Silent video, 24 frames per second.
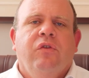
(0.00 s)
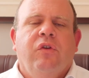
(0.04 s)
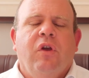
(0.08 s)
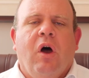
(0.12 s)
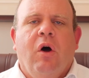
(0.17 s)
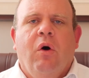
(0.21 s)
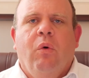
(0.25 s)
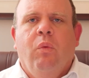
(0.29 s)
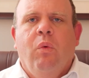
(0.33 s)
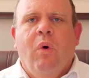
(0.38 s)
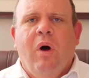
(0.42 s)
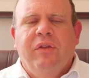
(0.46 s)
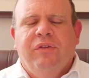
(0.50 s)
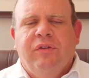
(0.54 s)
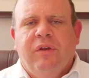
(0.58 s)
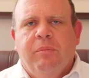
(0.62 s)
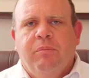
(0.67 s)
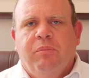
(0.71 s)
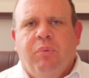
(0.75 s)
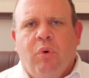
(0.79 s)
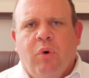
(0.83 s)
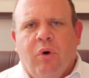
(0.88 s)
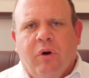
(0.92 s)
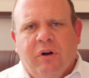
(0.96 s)
So
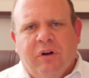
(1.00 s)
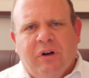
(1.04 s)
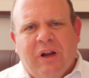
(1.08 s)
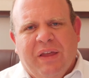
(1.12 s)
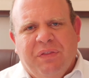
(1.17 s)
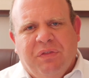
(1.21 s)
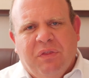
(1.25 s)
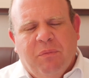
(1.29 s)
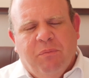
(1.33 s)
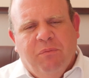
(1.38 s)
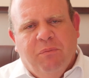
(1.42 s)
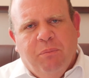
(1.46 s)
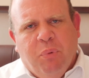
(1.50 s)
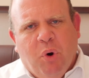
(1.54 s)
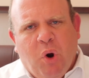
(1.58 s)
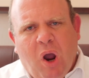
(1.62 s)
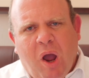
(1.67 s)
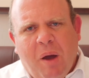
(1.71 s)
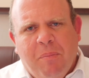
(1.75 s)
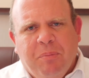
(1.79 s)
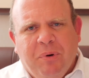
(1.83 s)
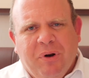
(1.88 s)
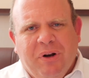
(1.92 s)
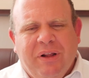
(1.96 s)
what's important at the
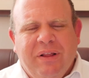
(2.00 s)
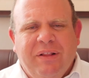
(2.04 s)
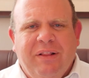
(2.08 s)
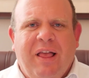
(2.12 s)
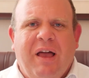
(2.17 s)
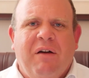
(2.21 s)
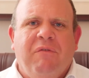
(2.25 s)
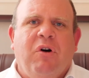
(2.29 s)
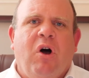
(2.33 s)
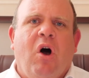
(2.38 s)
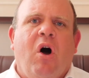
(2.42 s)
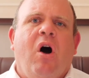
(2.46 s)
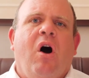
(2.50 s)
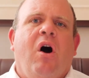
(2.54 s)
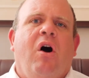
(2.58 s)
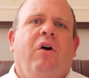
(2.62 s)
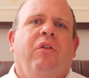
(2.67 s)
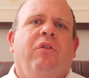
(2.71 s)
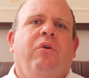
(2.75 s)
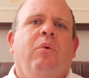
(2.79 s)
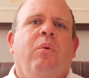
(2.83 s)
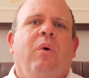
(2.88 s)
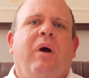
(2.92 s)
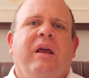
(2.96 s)
property level
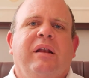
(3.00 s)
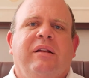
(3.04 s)
all the